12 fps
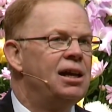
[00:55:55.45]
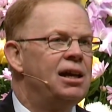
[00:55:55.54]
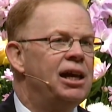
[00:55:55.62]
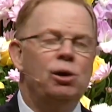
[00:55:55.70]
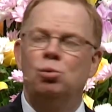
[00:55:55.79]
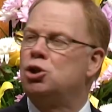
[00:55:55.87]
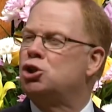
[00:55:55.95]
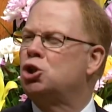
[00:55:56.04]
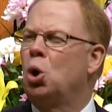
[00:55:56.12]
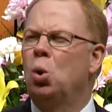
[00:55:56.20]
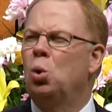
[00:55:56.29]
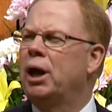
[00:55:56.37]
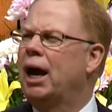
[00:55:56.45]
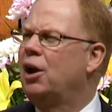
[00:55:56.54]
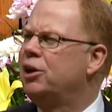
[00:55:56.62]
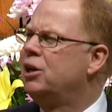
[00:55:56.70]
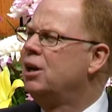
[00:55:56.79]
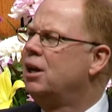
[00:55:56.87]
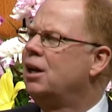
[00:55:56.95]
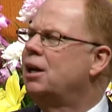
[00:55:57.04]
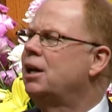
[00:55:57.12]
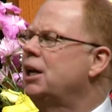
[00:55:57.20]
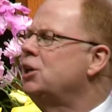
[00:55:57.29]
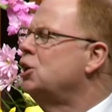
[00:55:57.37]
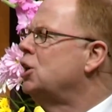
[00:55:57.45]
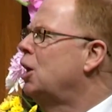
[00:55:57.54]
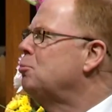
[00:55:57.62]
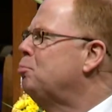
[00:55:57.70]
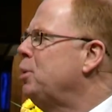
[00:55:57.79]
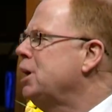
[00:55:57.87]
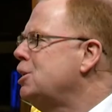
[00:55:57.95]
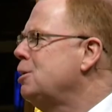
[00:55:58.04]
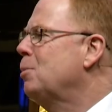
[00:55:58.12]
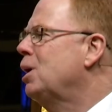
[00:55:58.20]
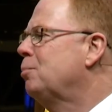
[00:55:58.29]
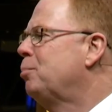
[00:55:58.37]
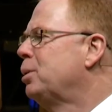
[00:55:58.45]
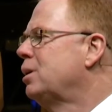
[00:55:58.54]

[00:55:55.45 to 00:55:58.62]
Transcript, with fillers: He was sold out, and, and God picked him up